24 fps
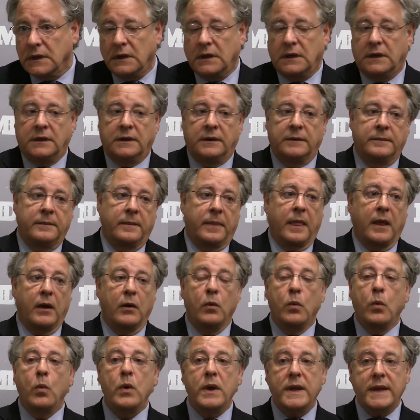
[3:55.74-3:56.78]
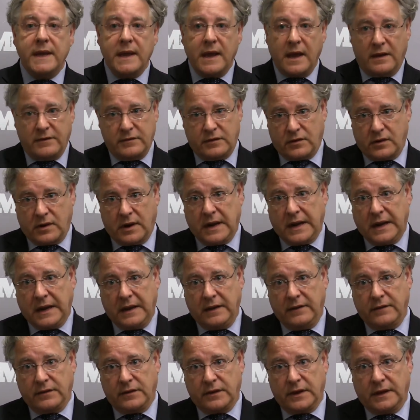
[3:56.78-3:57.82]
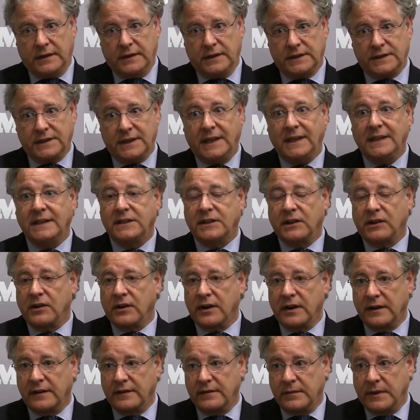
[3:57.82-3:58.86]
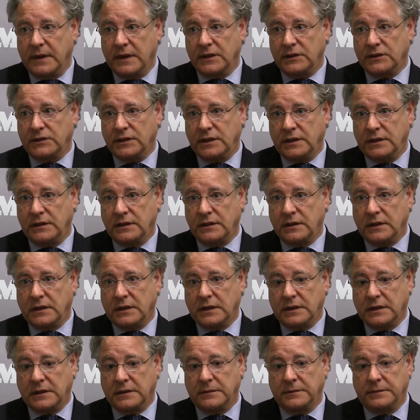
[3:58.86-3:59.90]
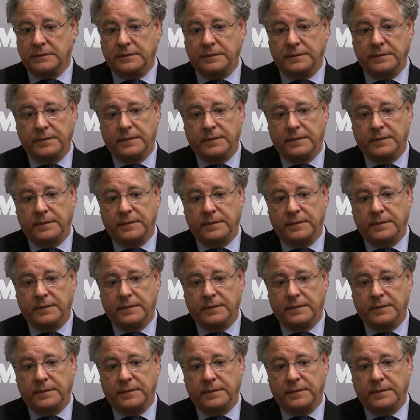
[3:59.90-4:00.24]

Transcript: Um, we have arrived at this integrative medicine um,